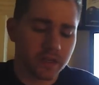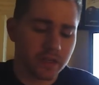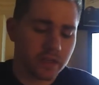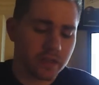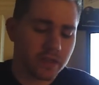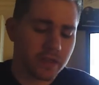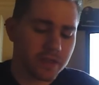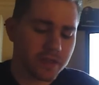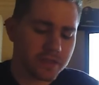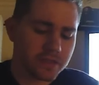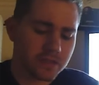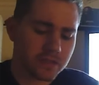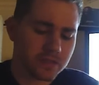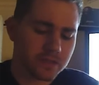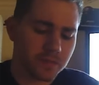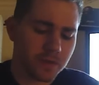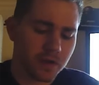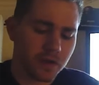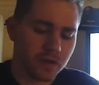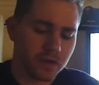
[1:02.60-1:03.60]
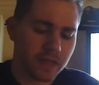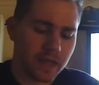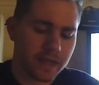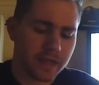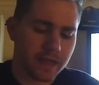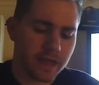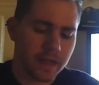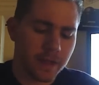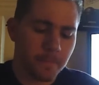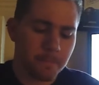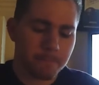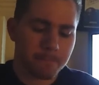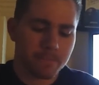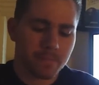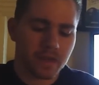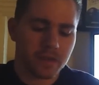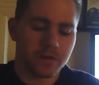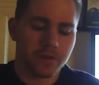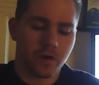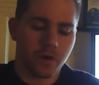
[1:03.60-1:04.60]
It, it doesn't smell like a,
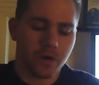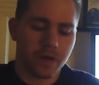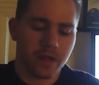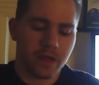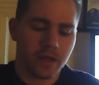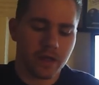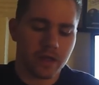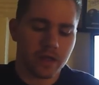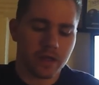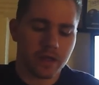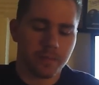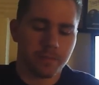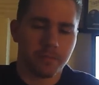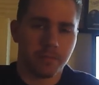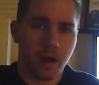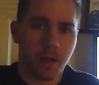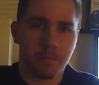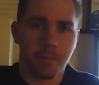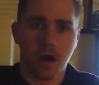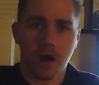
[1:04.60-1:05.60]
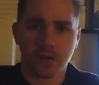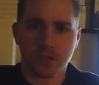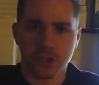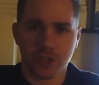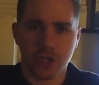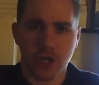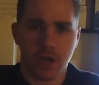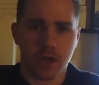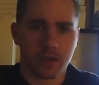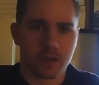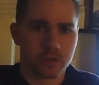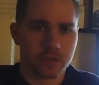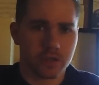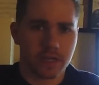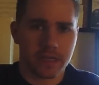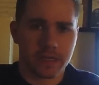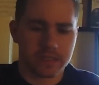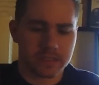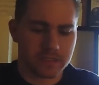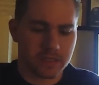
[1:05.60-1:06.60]
you know, a, a, box of chocolates or
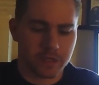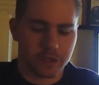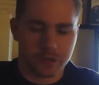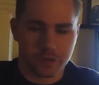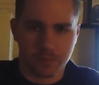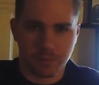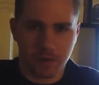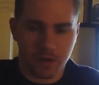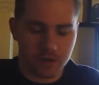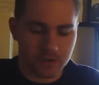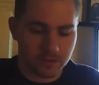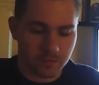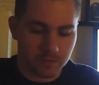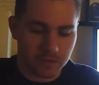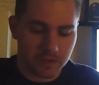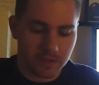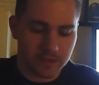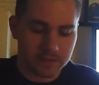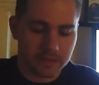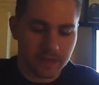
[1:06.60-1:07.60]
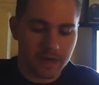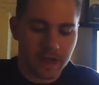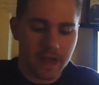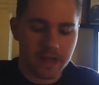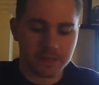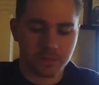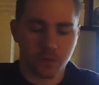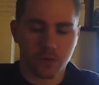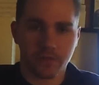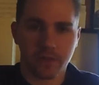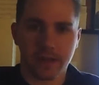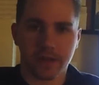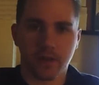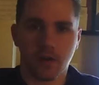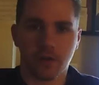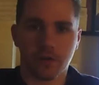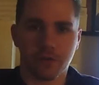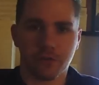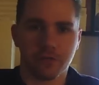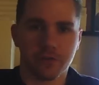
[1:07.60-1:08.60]
like a Snickers bar or something like that. It has more of like an
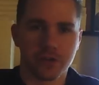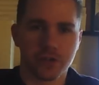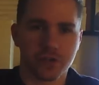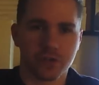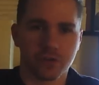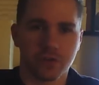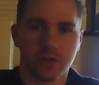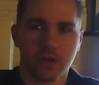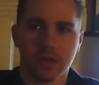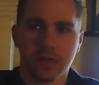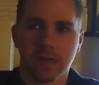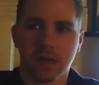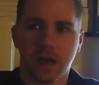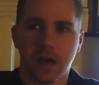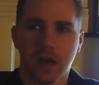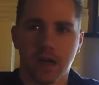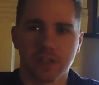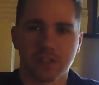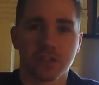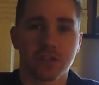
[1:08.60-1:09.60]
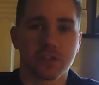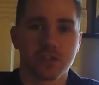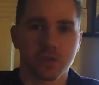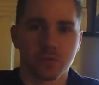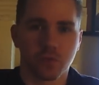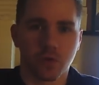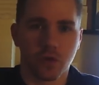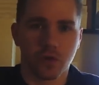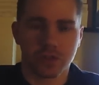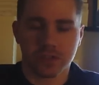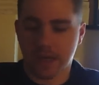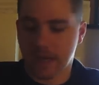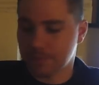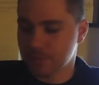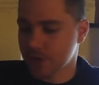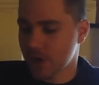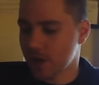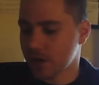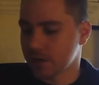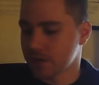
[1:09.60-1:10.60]
artificial uh, Tootsie Roll type
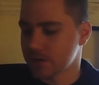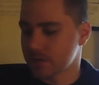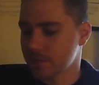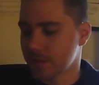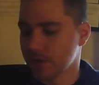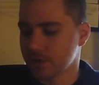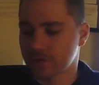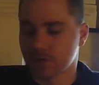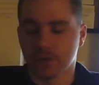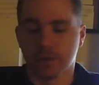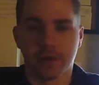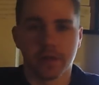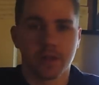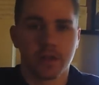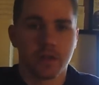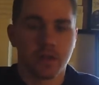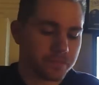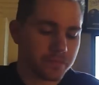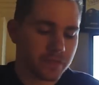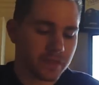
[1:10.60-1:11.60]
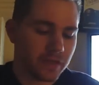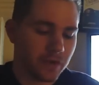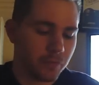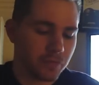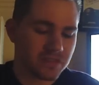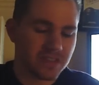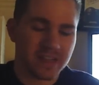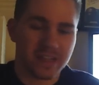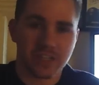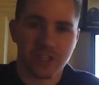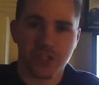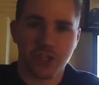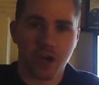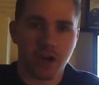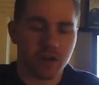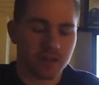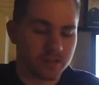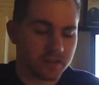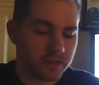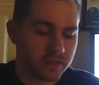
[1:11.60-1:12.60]
chocolate smell to it. Almost like a
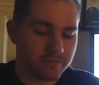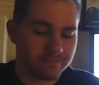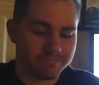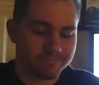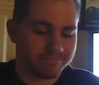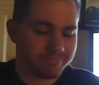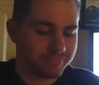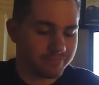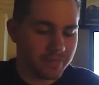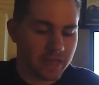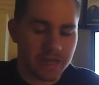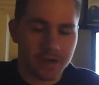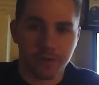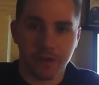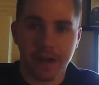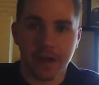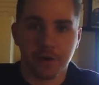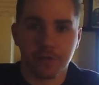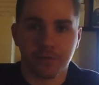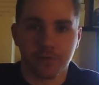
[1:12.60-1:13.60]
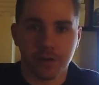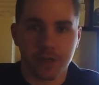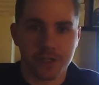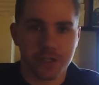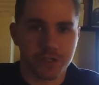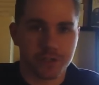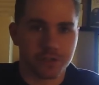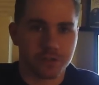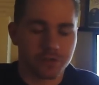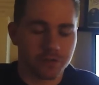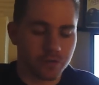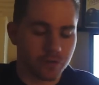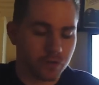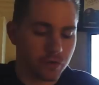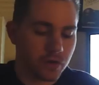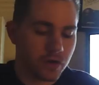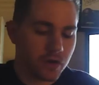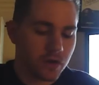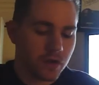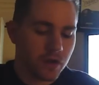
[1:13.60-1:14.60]
chocolate, I don't know, air freshener
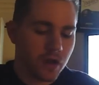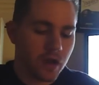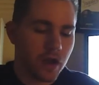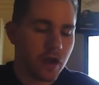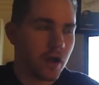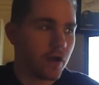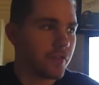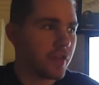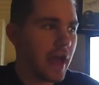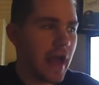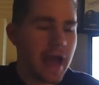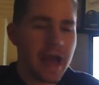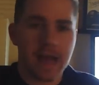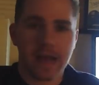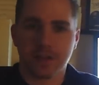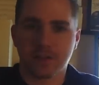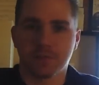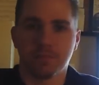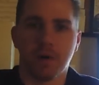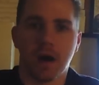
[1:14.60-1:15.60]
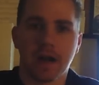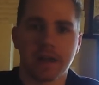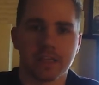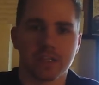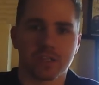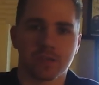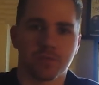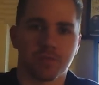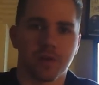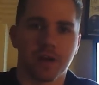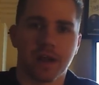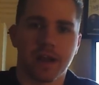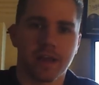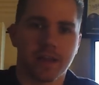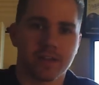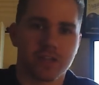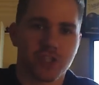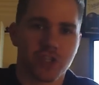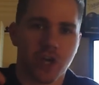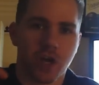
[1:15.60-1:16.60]
or uh, the Axe body spray
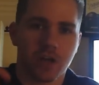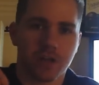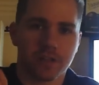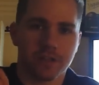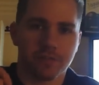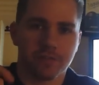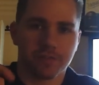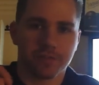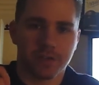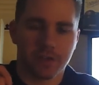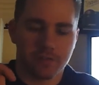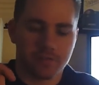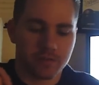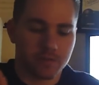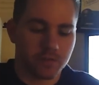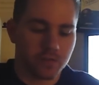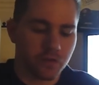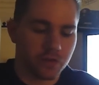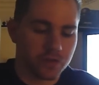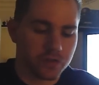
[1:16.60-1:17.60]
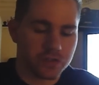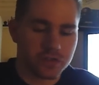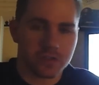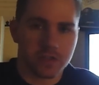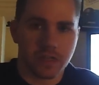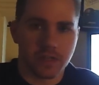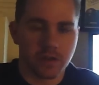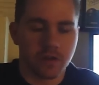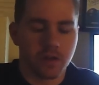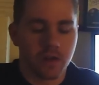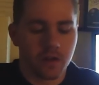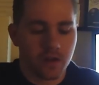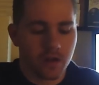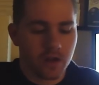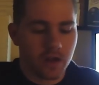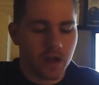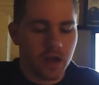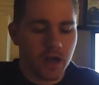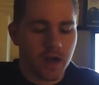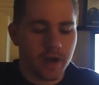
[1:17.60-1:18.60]
chocolate flavor or scent.
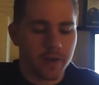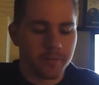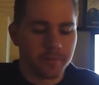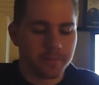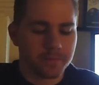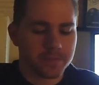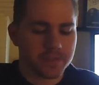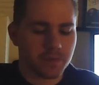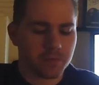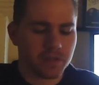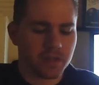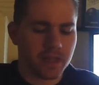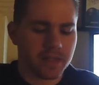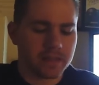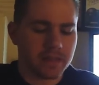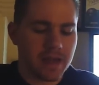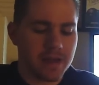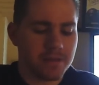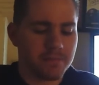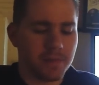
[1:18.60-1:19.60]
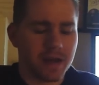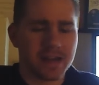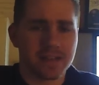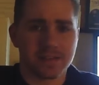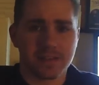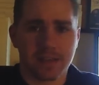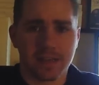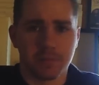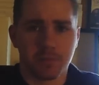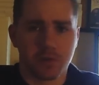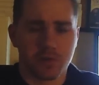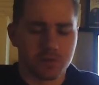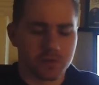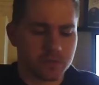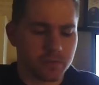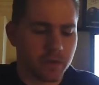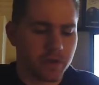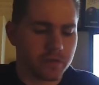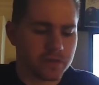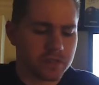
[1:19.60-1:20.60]
Um, something like that, minus the chemical smell.